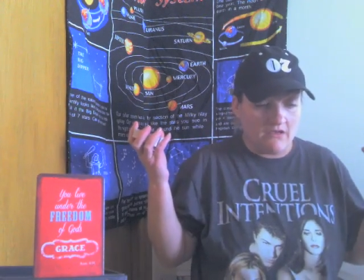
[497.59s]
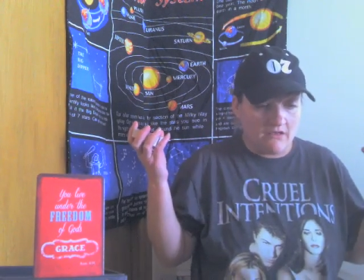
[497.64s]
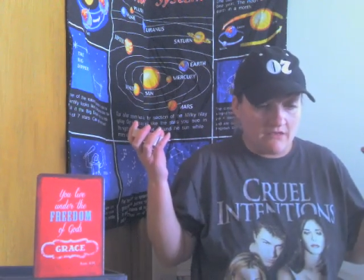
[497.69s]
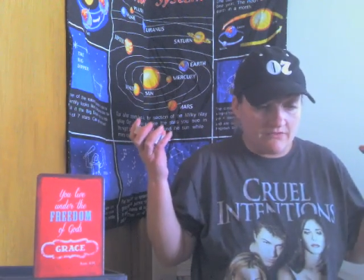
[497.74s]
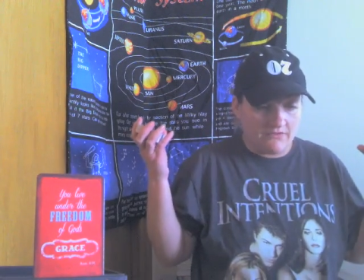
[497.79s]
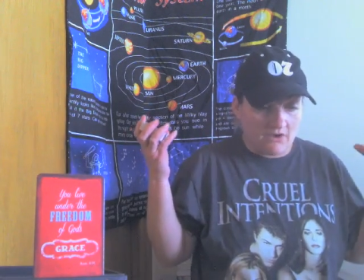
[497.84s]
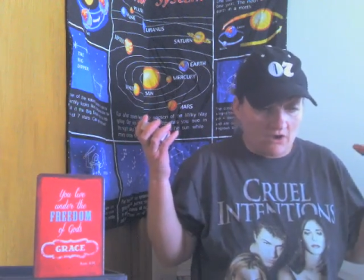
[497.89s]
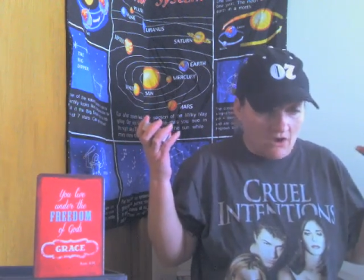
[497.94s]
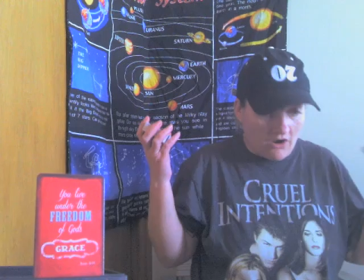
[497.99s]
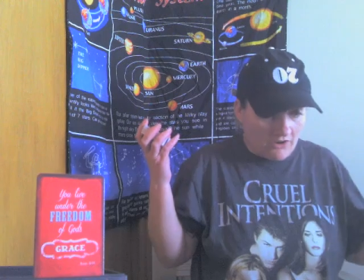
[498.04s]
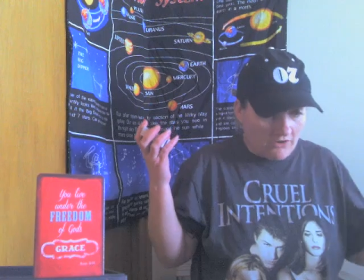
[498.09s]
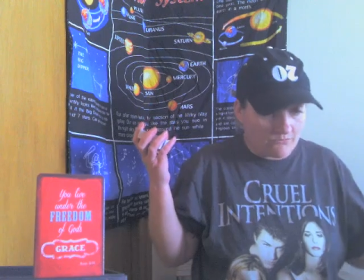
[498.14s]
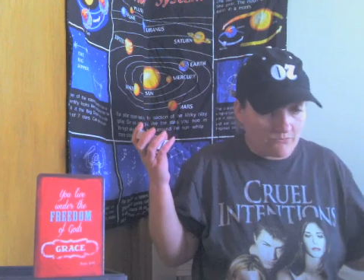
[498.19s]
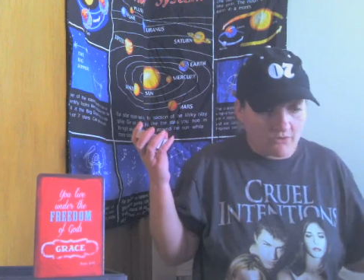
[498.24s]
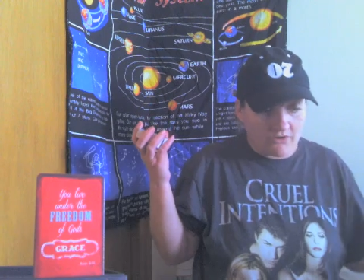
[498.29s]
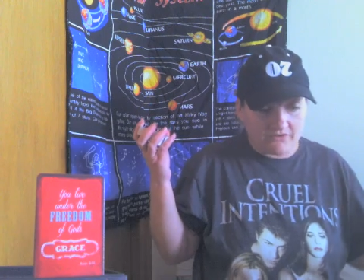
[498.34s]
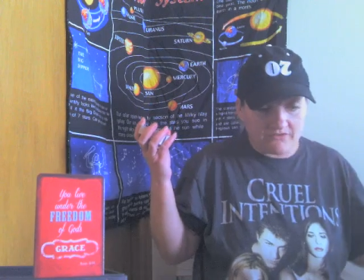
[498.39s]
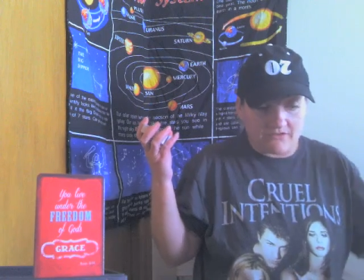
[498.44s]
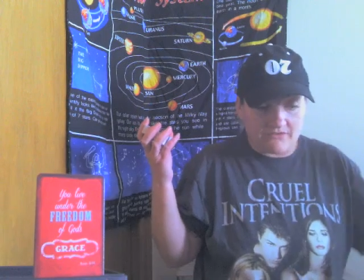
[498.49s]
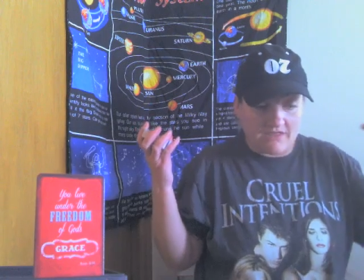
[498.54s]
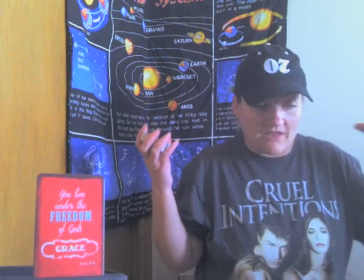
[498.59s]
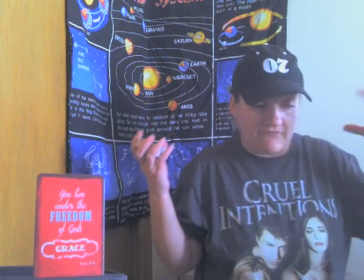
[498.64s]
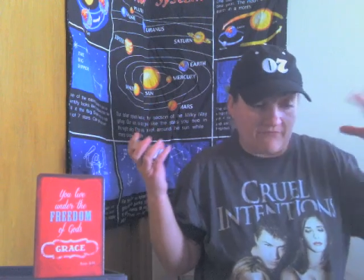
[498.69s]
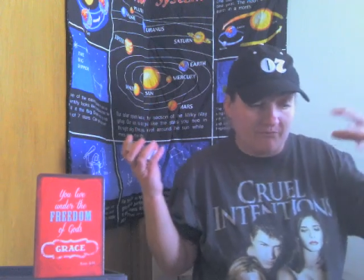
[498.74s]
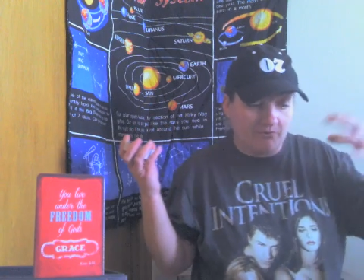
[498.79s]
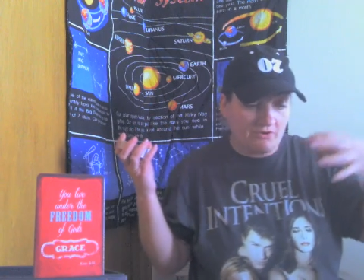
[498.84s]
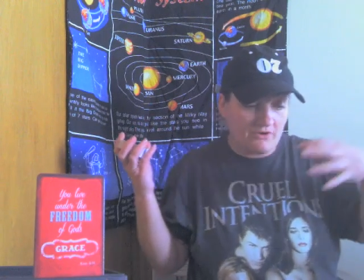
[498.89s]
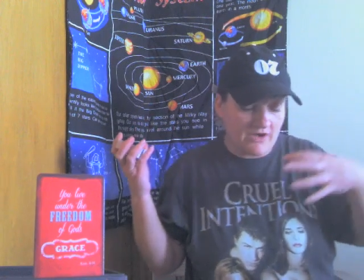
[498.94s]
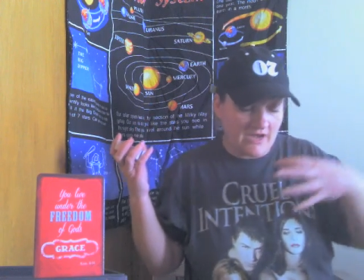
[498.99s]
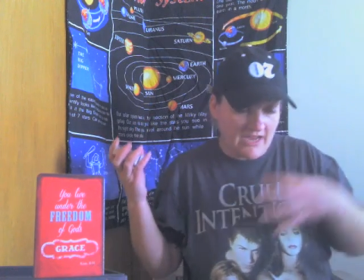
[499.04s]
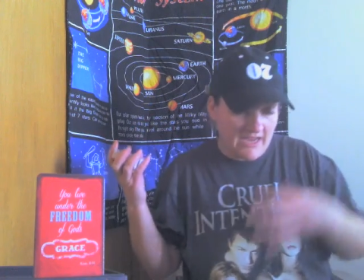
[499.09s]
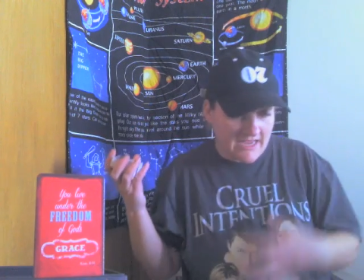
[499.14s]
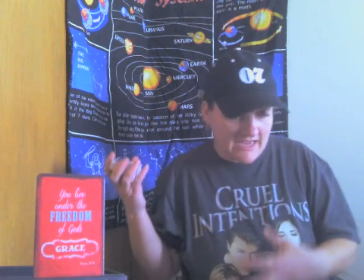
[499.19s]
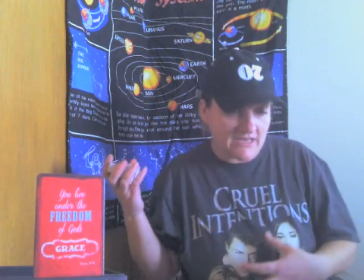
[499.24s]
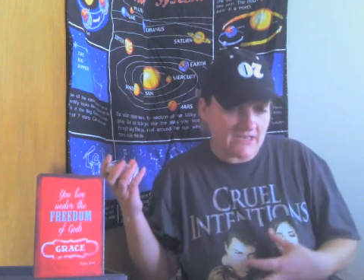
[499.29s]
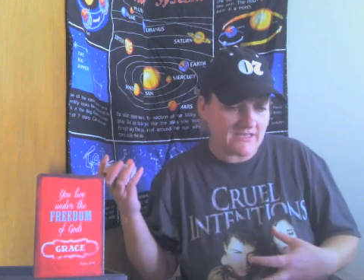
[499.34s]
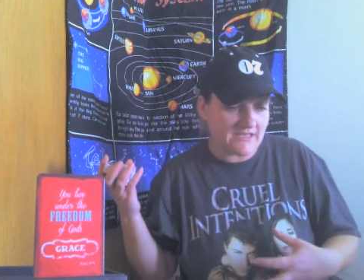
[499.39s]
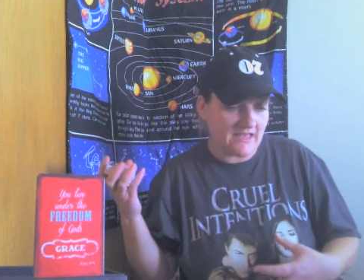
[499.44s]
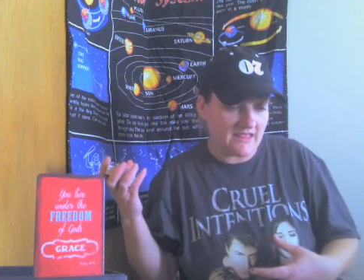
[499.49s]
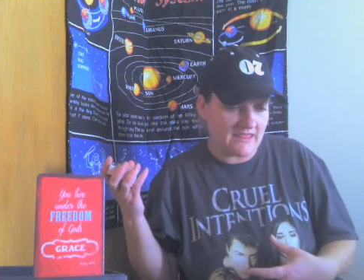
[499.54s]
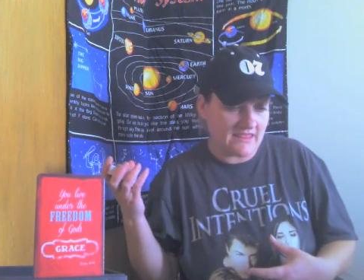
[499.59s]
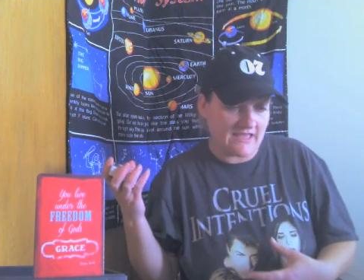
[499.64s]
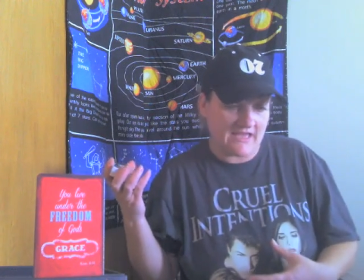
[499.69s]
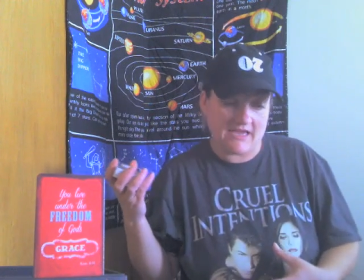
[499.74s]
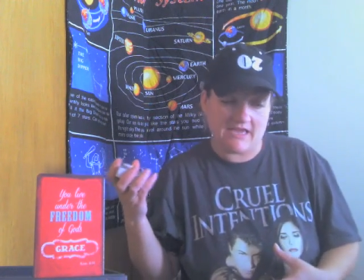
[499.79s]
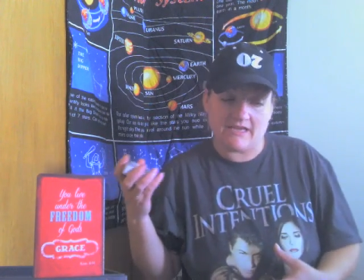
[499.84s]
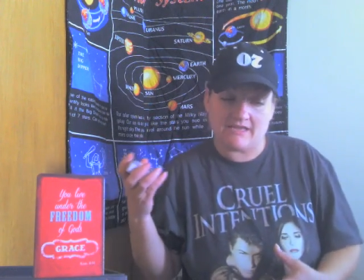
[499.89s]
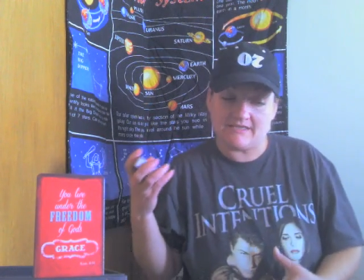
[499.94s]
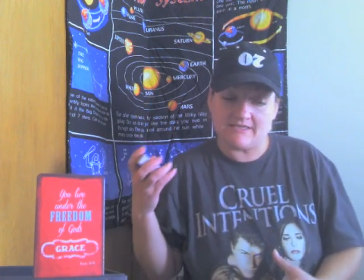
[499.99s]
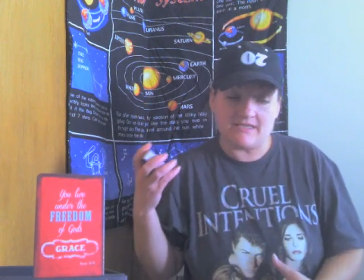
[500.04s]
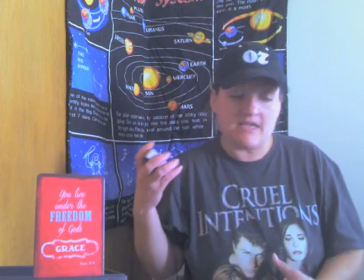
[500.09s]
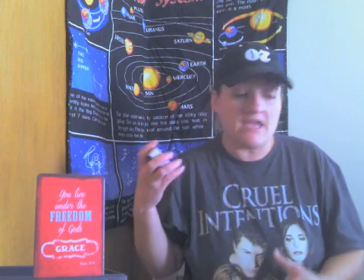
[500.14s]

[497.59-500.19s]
The hard work that they've put into things